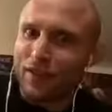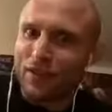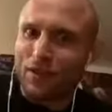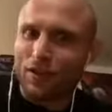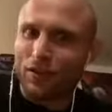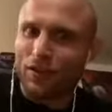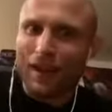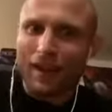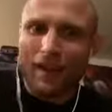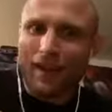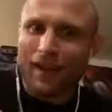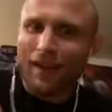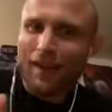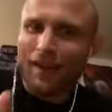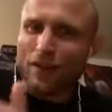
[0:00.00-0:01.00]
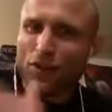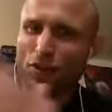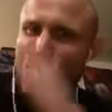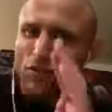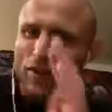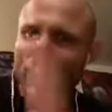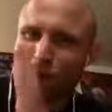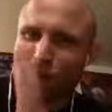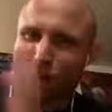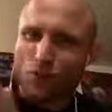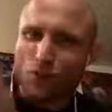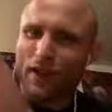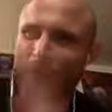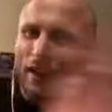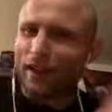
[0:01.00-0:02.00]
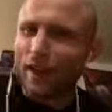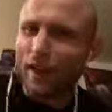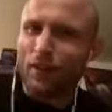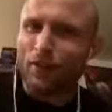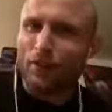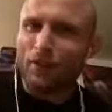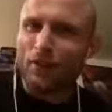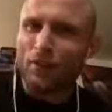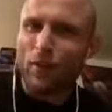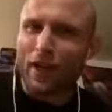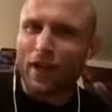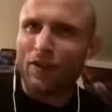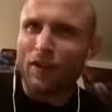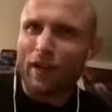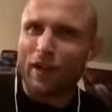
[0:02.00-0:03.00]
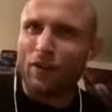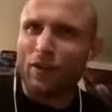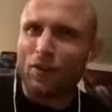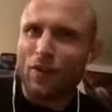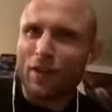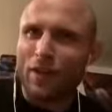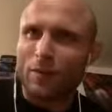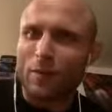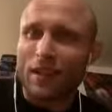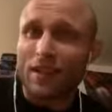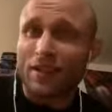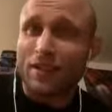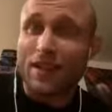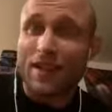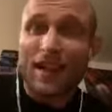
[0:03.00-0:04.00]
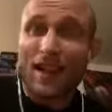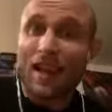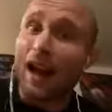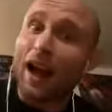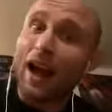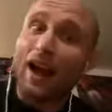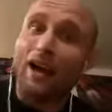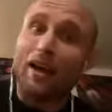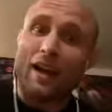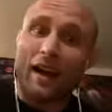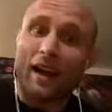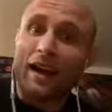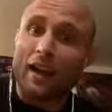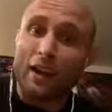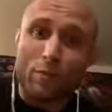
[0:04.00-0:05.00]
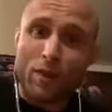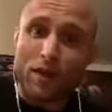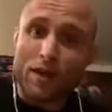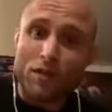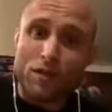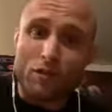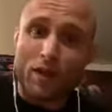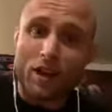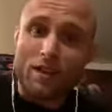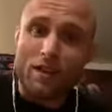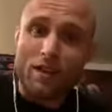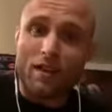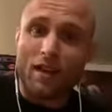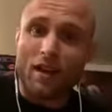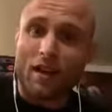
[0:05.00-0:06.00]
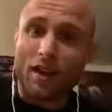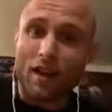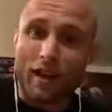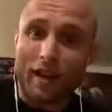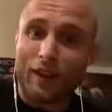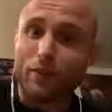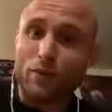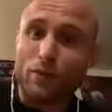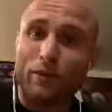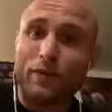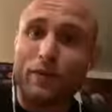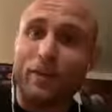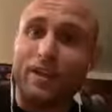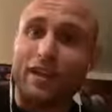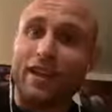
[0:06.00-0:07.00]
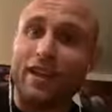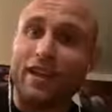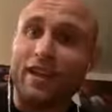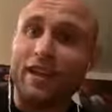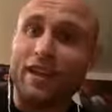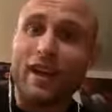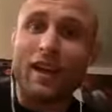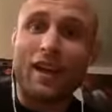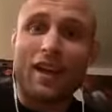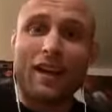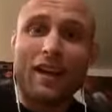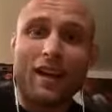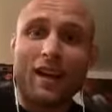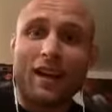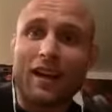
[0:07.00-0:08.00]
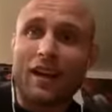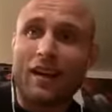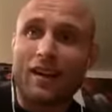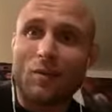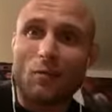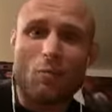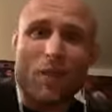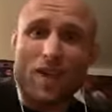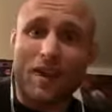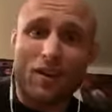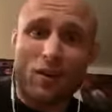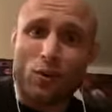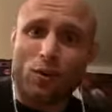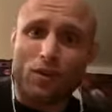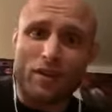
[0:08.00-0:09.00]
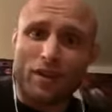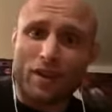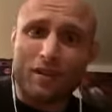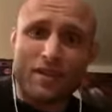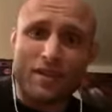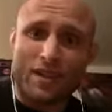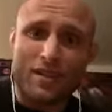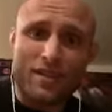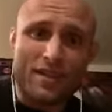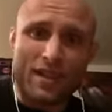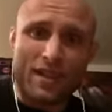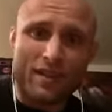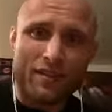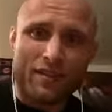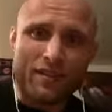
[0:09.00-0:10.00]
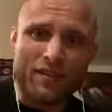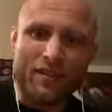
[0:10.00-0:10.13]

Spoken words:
So I just try to shrink it down, whatever I don't need, because I hate being stressed. I hate overthinking it, being all nervous and stuff.